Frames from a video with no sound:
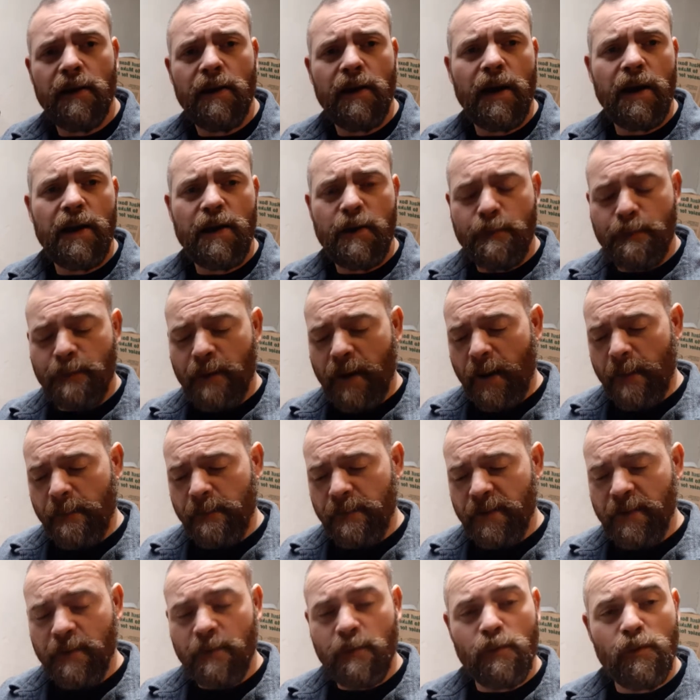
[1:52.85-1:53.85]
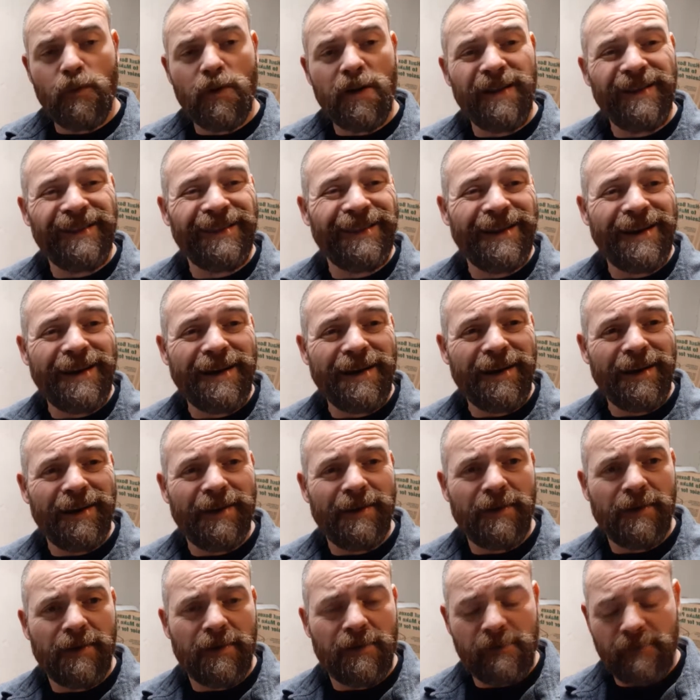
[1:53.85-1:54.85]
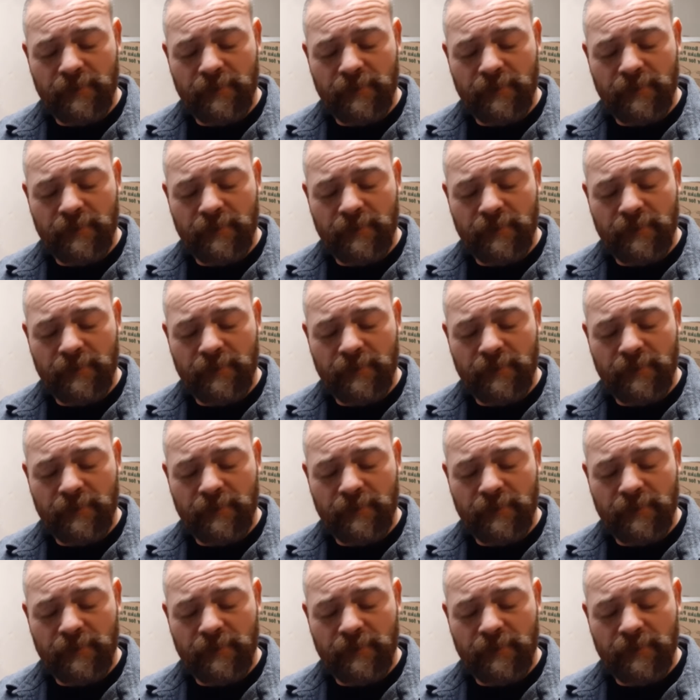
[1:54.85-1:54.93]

And you probably wouldn't like it.